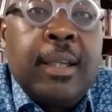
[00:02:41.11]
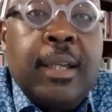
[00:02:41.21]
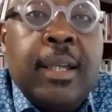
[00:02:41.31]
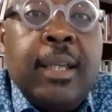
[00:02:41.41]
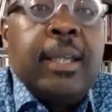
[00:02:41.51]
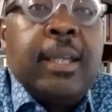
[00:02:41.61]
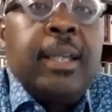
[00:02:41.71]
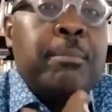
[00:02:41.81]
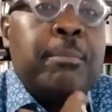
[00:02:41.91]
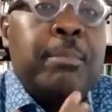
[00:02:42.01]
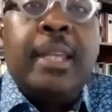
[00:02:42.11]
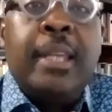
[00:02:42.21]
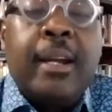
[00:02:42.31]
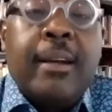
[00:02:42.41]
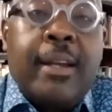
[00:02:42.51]
It had been
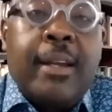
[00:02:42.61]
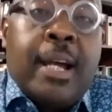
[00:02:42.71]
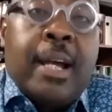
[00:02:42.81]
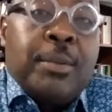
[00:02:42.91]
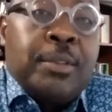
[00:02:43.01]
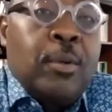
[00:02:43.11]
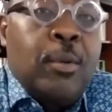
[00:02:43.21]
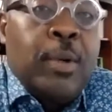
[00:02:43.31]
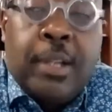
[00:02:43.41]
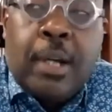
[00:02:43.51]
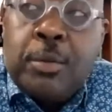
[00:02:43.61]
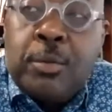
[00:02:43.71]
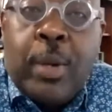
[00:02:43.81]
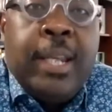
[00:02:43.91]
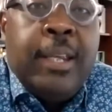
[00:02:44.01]
there, and I was
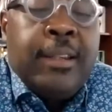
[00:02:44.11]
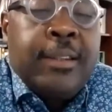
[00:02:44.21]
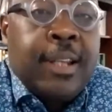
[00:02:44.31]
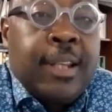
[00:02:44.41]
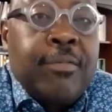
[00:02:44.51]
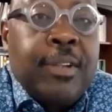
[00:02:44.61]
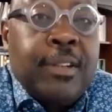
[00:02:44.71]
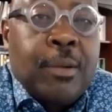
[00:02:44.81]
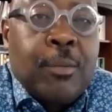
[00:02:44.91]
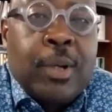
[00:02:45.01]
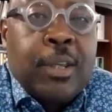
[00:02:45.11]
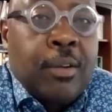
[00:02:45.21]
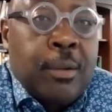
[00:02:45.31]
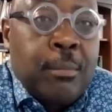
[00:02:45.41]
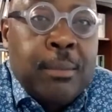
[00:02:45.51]
waiting until I finished. I'm working on a
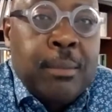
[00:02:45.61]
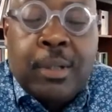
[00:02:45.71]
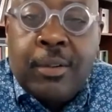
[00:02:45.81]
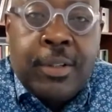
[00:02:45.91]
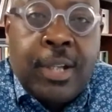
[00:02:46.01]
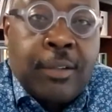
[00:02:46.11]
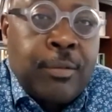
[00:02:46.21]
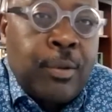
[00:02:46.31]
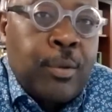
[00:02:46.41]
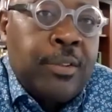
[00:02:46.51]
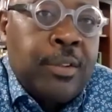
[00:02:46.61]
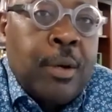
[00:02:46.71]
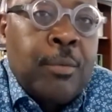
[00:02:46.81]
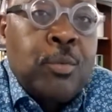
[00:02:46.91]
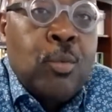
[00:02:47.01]
big book on the doctrine of creation. I
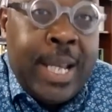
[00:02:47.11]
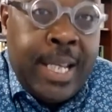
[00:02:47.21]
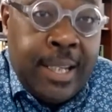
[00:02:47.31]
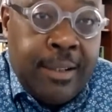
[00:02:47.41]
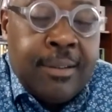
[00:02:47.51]
was waiting